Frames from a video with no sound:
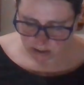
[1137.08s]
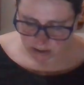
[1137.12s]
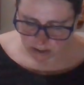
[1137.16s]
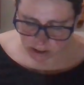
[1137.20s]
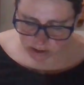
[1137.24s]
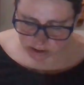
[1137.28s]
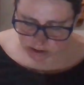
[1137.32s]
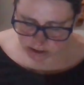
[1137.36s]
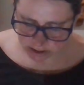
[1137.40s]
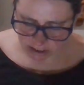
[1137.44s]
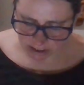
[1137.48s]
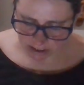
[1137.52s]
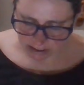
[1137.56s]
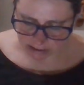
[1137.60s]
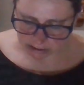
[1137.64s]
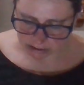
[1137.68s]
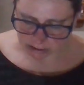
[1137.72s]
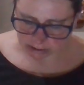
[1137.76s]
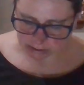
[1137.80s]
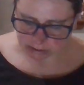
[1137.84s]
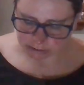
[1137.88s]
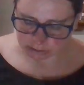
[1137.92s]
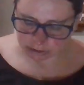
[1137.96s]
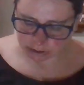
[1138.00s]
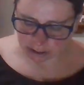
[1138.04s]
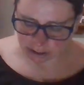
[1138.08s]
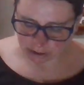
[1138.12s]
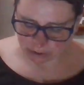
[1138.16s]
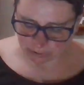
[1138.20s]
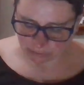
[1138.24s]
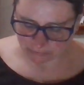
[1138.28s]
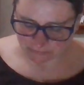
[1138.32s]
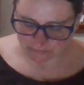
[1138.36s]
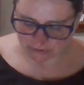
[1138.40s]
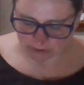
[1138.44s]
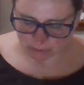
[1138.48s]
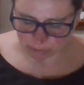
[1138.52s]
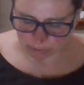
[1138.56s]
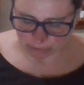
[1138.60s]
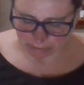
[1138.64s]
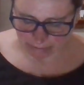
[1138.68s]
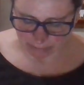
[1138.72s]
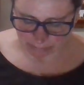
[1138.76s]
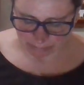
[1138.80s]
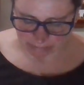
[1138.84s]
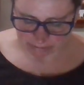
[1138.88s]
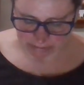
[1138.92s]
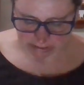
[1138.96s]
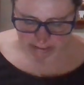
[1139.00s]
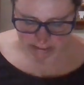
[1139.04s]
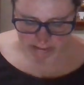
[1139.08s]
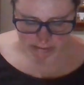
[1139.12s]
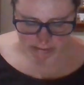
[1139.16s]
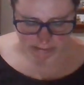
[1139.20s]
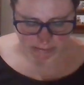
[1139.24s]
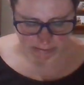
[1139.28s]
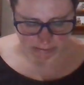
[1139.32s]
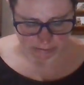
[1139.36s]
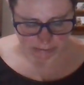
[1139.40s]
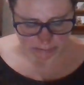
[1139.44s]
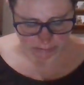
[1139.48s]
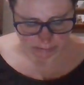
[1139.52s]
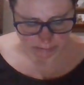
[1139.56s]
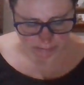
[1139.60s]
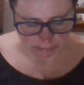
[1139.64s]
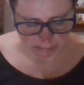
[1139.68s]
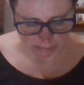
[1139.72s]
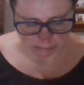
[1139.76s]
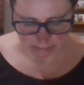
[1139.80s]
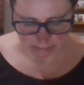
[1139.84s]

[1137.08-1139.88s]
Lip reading: actually, yeah, because February was this